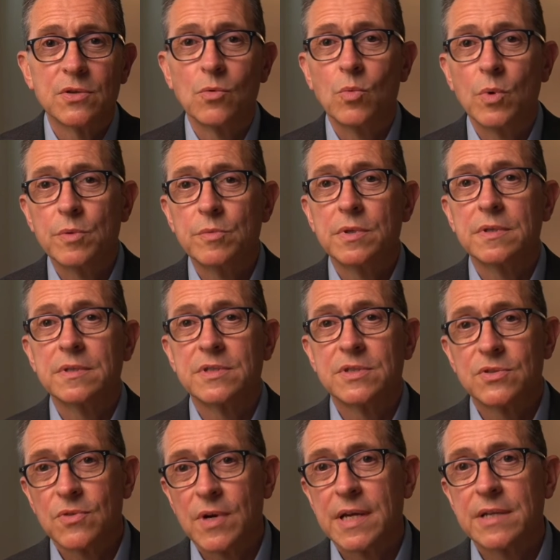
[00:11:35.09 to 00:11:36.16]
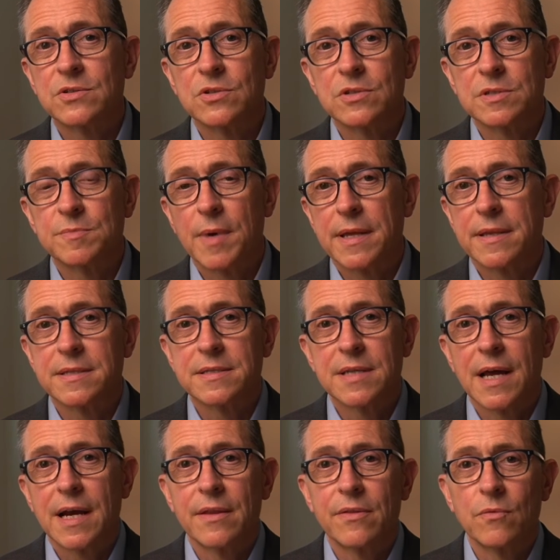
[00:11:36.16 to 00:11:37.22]
wounded strangers by the
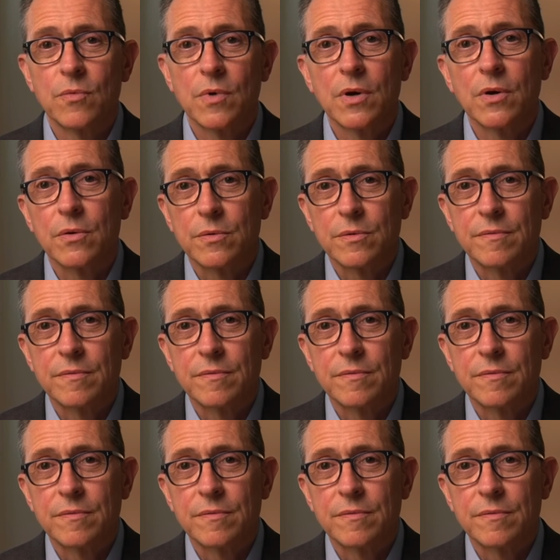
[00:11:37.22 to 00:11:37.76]
side of the road,